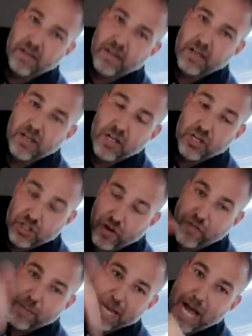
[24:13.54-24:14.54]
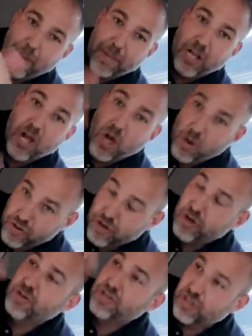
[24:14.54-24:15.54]
Yeah. So from down below,
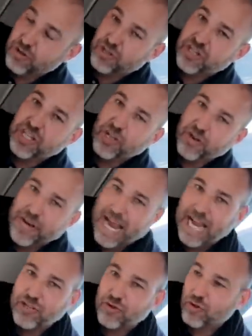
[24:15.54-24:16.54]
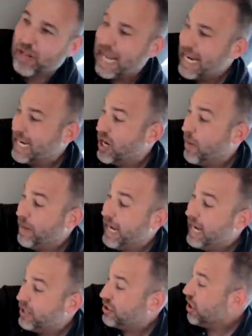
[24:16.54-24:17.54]
there's there's still natural light coming
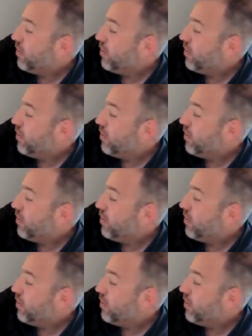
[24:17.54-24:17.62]
in. Yeah.